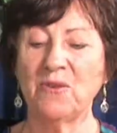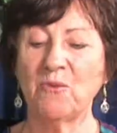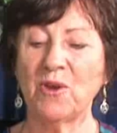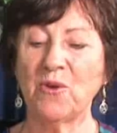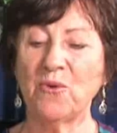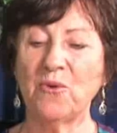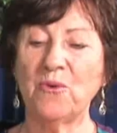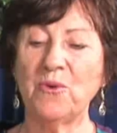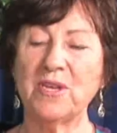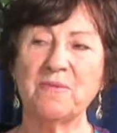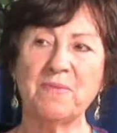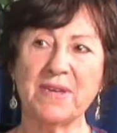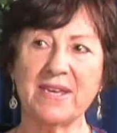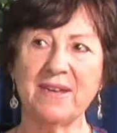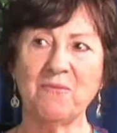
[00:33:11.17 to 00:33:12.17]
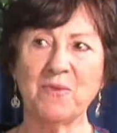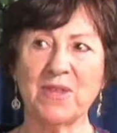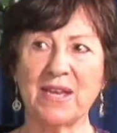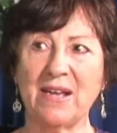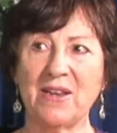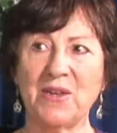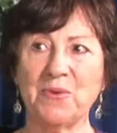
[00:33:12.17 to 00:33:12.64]
We always begin
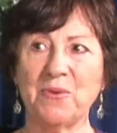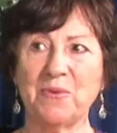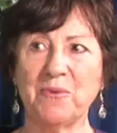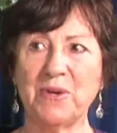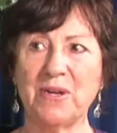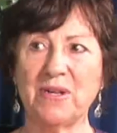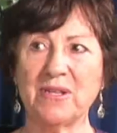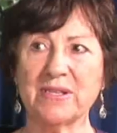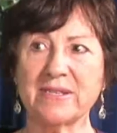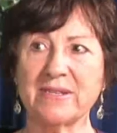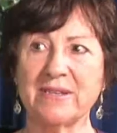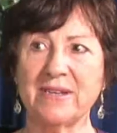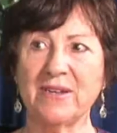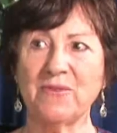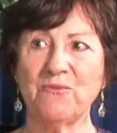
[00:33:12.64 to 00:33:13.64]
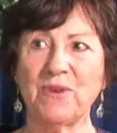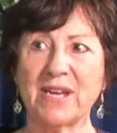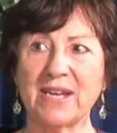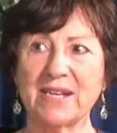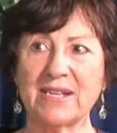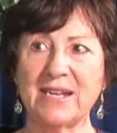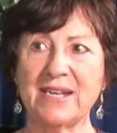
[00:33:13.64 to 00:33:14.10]
with our lower world,
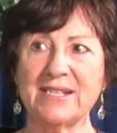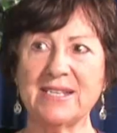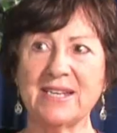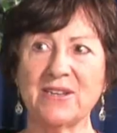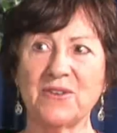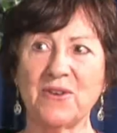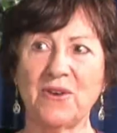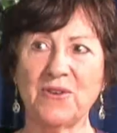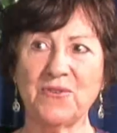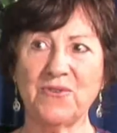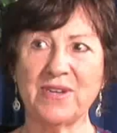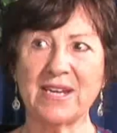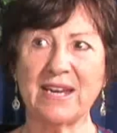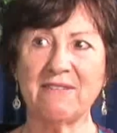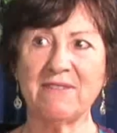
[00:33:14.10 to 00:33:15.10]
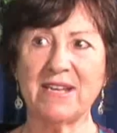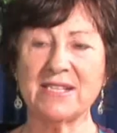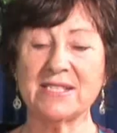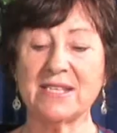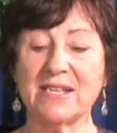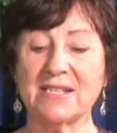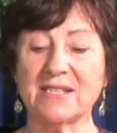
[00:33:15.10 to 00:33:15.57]
recognizing and honoring our
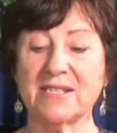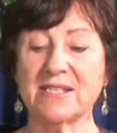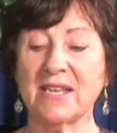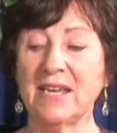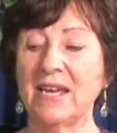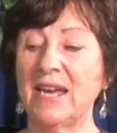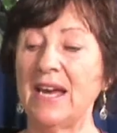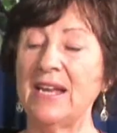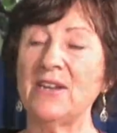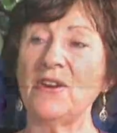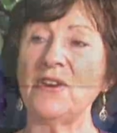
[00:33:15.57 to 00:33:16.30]
ancestors and